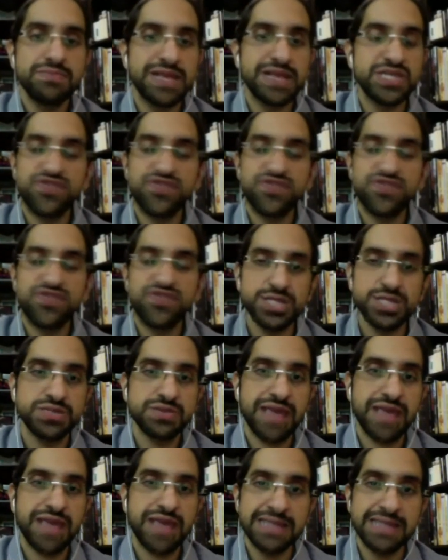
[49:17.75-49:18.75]
That's
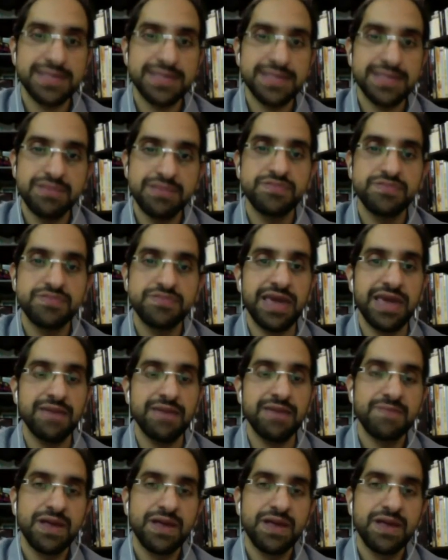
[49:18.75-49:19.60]
finished. Cancelled today.